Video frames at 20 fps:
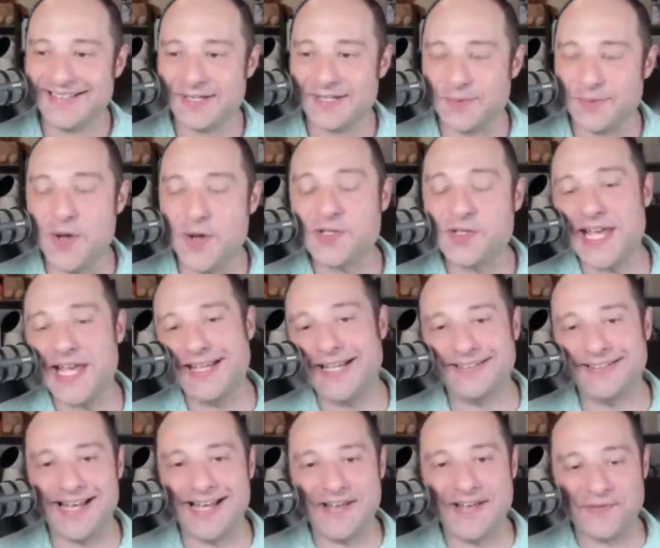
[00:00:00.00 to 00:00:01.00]
Wu Tang
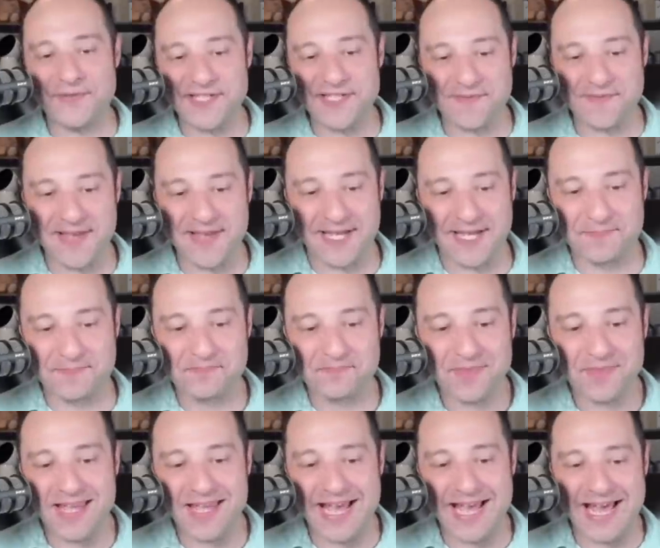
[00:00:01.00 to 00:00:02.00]
Life, what's up, ma'am?
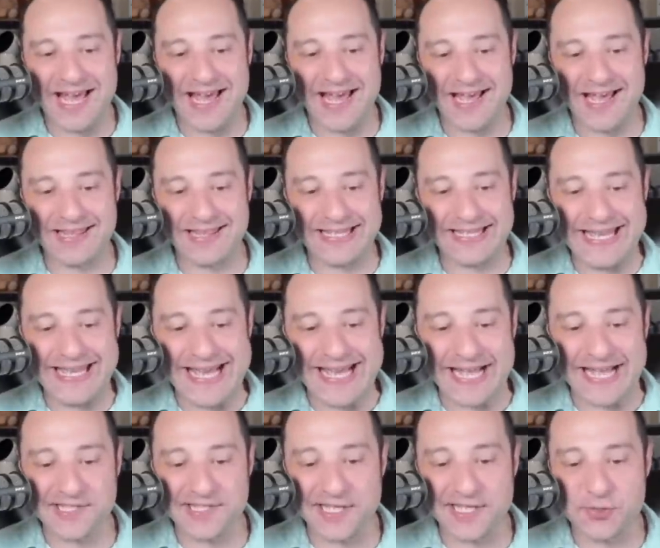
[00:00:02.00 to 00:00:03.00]
Uh, the key
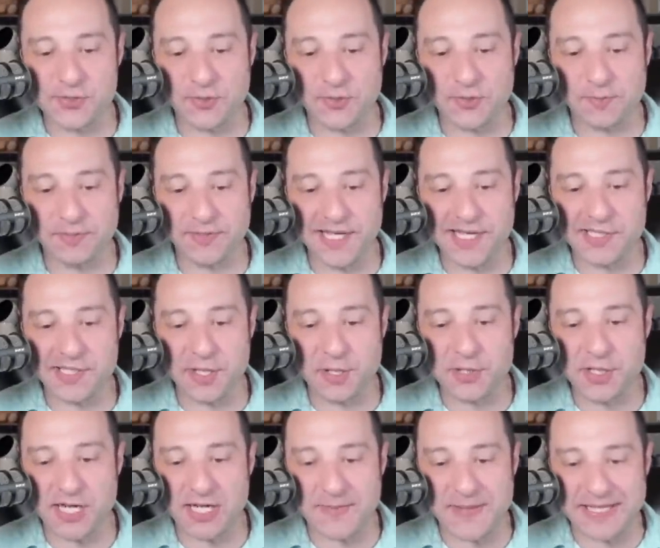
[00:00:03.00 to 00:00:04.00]
has things replaced. Can you
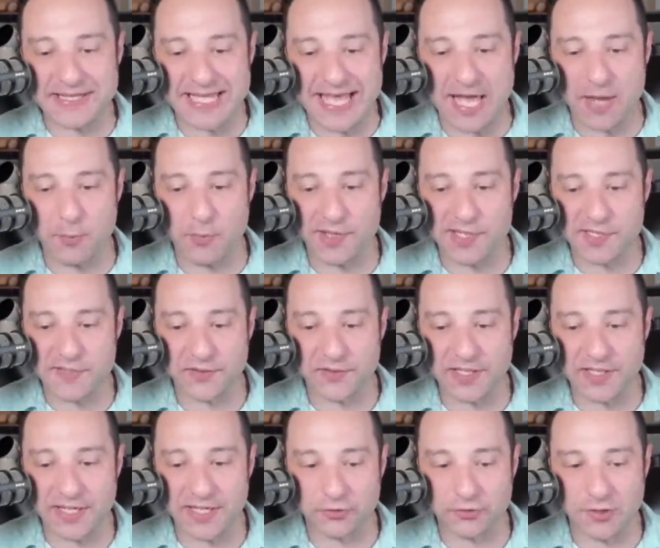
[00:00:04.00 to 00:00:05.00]
talk about that? What is
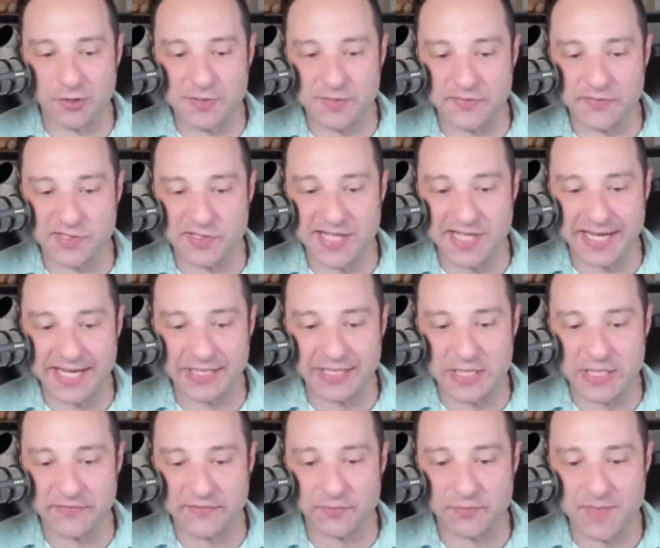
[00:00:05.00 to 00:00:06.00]
free on the room service dining?
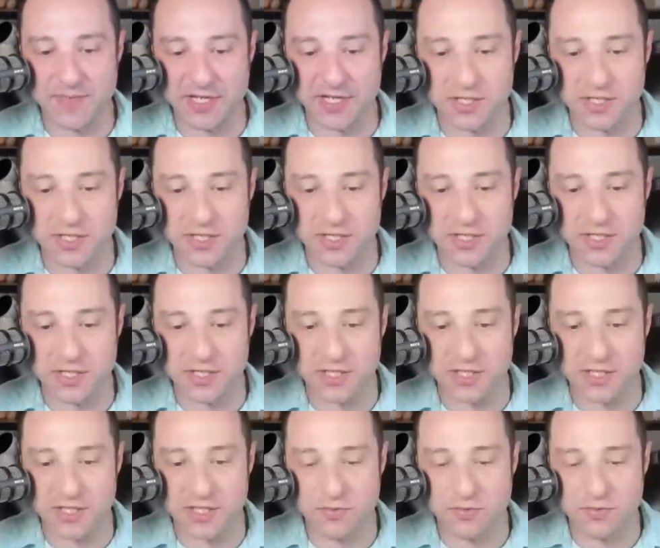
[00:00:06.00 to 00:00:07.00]
Do you have a menu
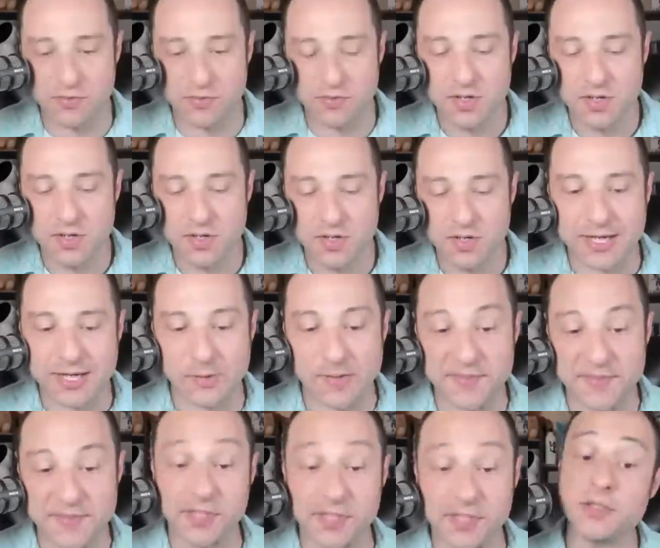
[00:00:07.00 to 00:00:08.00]
on your website? Good
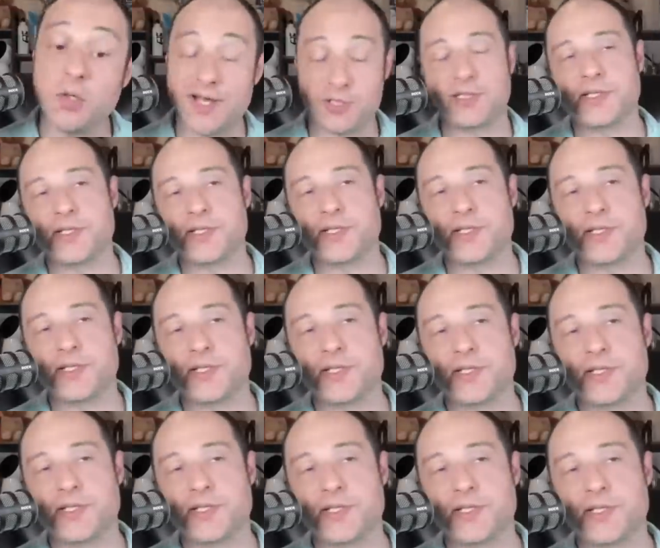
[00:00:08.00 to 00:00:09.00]
questions. So
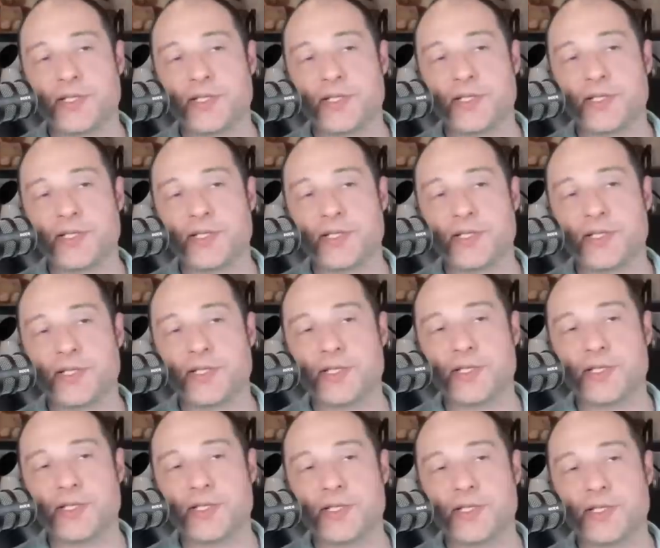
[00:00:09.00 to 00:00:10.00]
I posted about
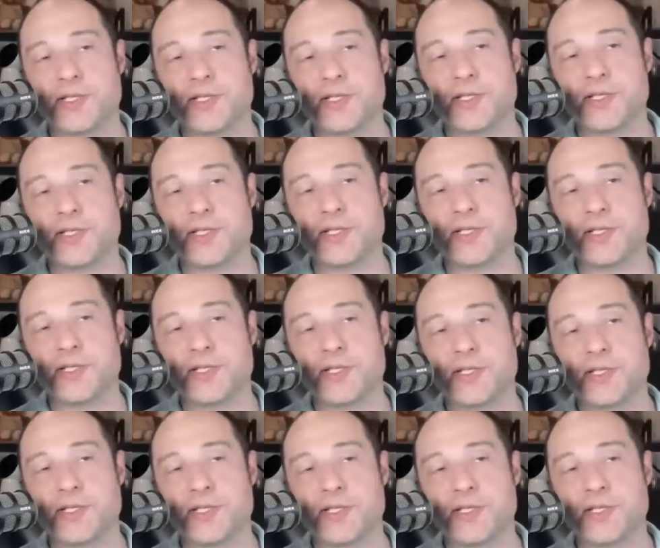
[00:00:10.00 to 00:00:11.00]
this uh,
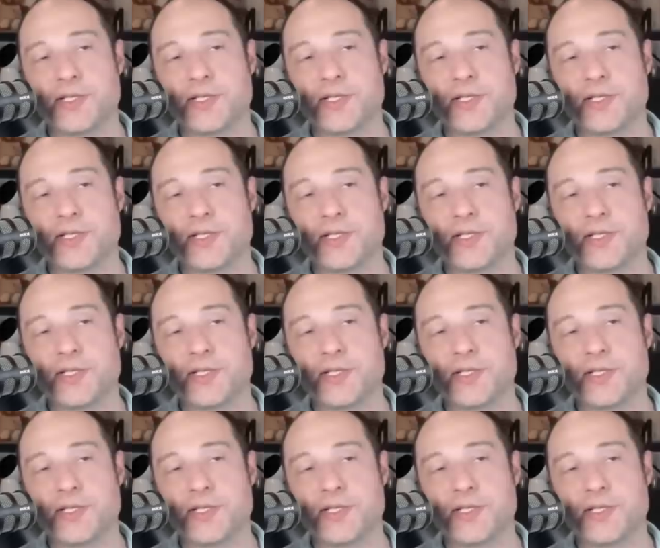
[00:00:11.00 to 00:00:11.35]
on Friday.